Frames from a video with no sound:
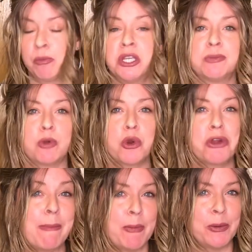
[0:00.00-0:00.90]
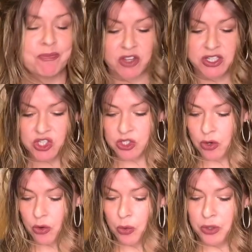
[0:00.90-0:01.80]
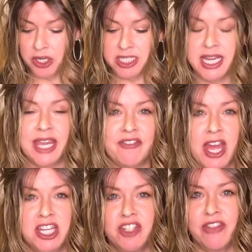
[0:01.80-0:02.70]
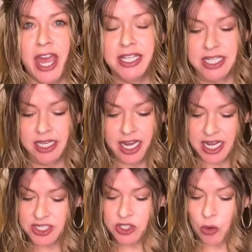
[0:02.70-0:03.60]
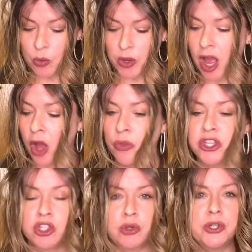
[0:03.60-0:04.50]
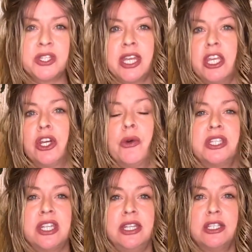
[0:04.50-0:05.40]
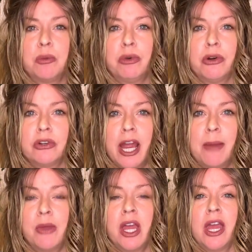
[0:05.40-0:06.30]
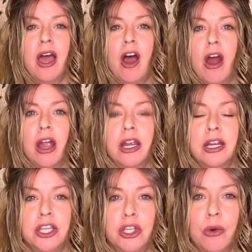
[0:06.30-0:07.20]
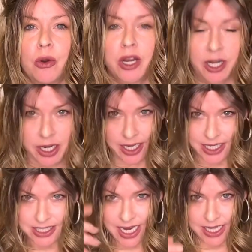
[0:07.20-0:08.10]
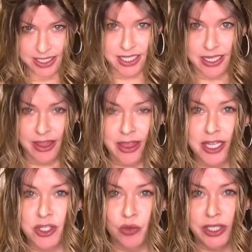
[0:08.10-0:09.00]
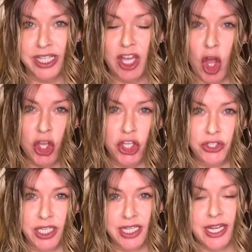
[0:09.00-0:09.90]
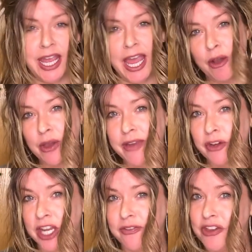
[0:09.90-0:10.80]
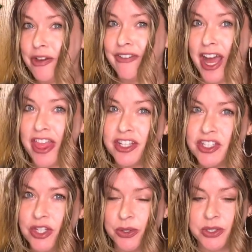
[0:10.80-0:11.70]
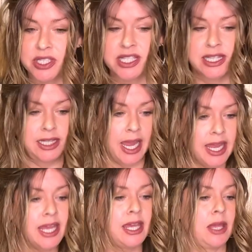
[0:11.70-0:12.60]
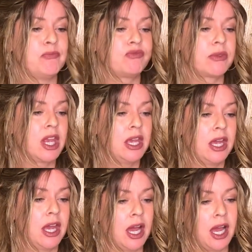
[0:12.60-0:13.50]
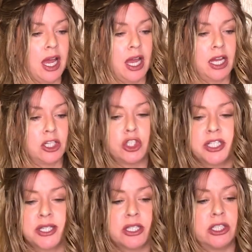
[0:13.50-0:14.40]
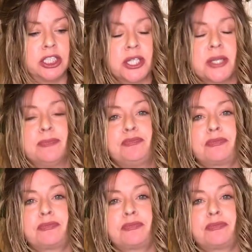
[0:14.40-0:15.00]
is programmable. So we're going to take advantage of that. So the tools that you're going to need to program are your intent. That's really all you need. However, if you have other tools like crystals,